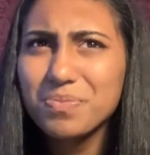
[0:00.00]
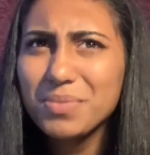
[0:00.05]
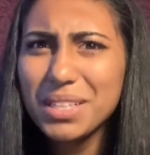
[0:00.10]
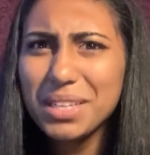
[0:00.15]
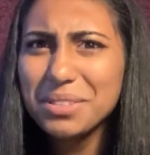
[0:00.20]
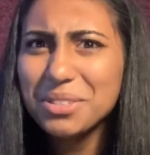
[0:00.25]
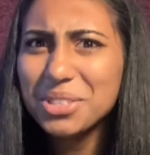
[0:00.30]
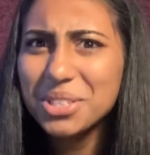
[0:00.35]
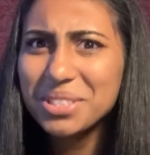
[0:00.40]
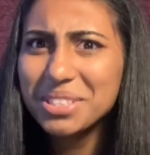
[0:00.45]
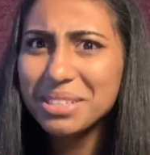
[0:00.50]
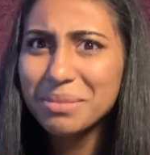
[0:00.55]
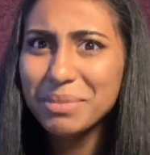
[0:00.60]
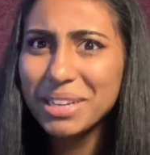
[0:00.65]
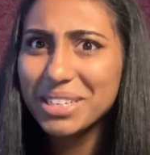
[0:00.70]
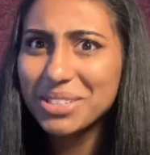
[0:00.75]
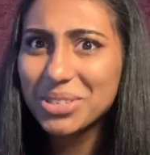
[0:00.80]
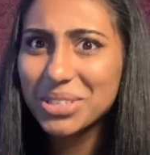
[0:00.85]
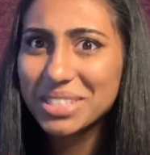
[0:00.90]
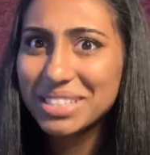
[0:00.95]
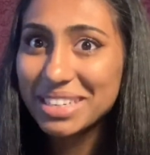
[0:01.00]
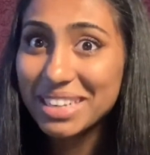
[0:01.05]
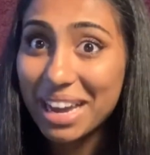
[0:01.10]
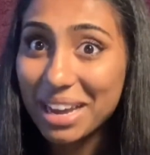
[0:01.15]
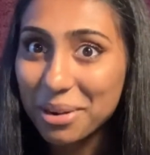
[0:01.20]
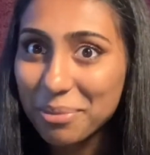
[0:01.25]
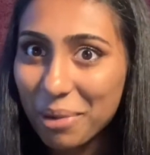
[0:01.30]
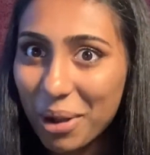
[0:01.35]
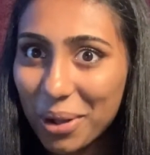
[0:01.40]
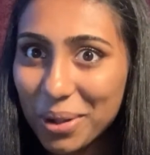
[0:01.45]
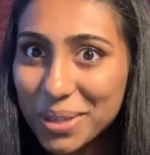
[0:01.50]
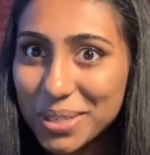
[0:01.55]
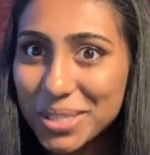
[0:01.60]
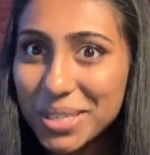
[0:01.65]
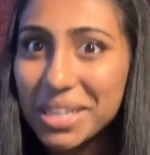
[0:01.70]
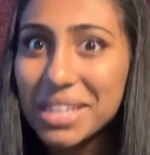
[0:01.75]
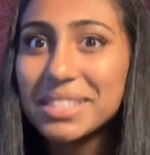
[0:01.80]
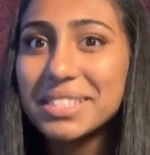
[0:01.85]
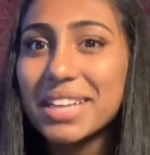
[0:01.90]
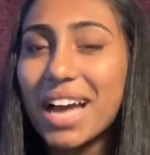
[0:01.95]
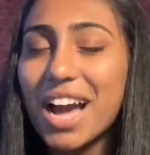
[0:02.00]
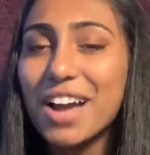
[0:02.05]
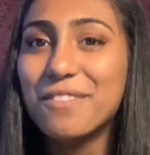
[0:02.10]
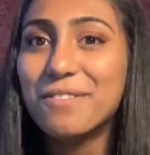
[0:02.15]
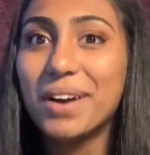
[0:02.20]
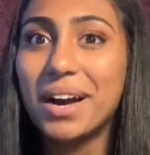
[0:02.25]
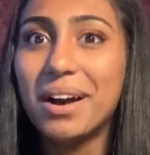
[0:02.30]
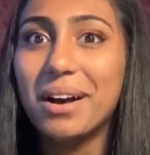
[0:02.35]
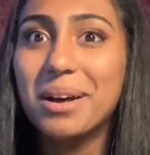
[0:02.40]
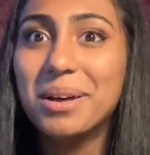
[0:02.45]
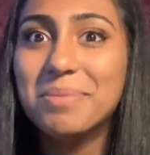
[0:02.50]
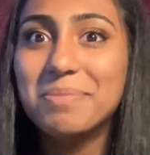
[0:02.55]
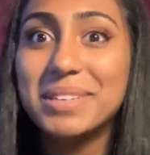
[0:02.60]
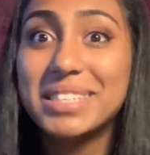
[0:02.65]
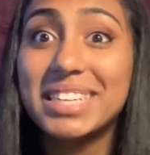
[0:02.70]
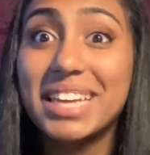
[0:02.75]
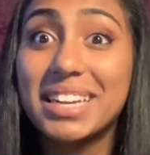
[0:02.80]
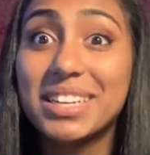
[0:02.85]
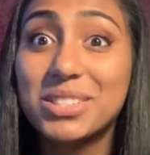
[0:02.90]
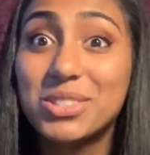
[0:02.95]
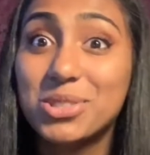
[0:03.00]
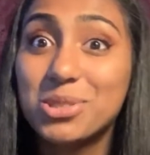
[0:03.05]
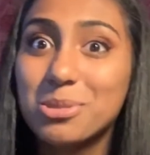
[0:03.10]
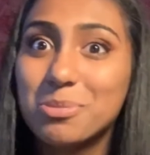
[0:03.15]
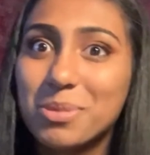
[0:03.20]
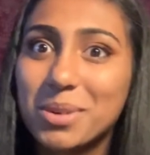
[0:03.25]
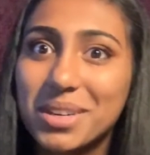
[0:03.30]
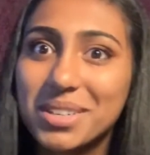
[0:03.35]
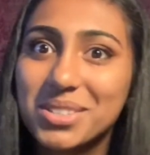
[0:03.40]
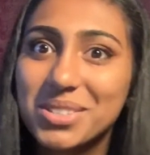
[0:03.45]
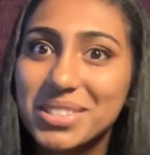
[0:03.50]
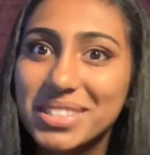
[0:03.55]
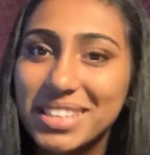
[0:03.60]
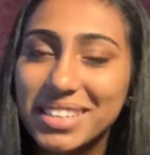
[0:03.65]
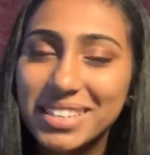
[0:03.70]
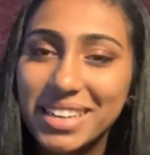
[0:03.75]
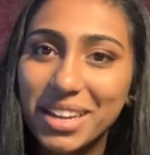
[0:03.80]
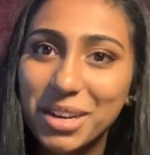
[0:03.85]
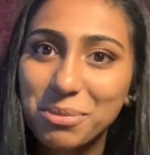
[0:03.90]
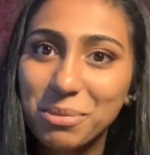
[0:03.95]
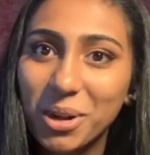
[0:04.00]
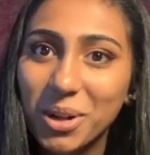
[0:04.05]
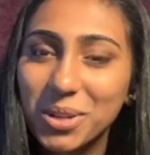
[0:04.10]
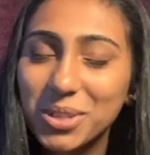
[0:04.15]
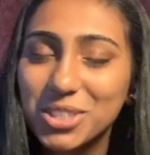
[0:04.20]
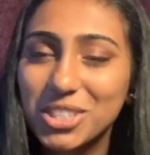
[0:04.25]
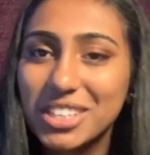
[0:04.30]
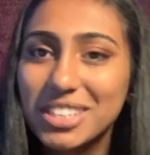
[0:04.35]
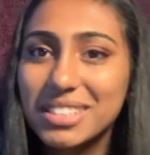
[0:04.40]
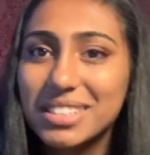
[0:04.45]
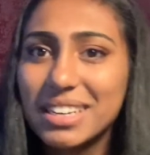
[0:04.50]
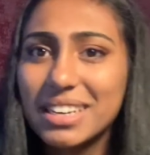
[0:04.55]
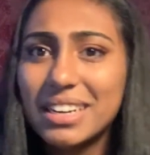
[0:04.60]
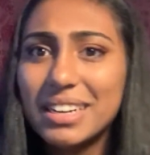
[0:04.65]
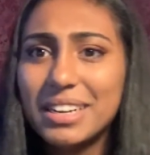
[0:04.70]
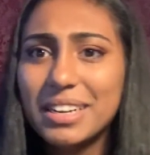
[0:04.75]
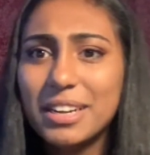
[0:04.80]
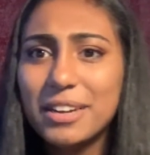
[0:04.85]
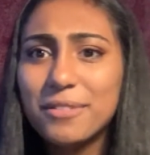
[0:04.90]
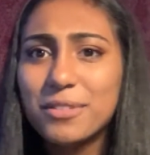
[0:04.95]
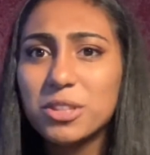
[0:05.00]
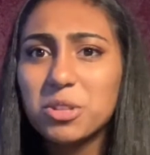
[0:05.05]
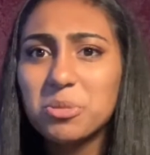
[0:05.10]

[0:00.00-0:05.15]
Just some interesting etymologies. I've been getting super interested in etymologies for the